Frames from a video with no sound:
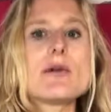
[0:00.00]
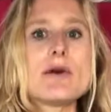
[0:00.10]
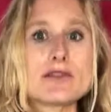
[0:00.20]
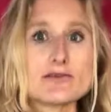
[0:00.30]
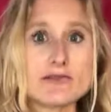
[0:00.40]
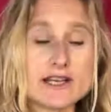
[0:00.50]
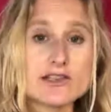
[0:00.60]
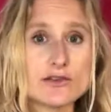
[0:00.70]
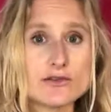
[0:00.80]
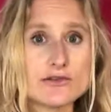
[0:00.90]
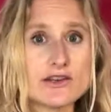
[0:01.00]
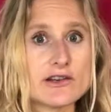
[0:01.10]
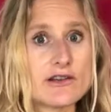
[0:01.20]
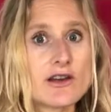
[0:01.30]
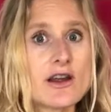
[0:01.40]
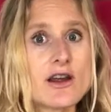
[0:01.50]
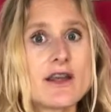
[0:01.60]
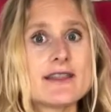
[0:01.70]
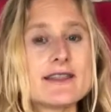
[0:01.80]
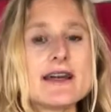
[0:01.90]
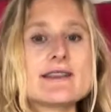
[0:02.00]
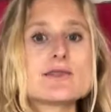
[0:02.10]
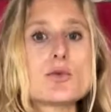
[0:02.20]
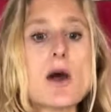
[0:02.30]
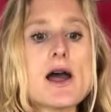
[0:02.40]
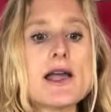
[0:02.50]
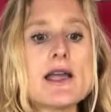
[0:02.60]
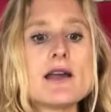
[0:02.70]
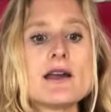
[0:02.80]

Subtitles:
about the ratios here. That is why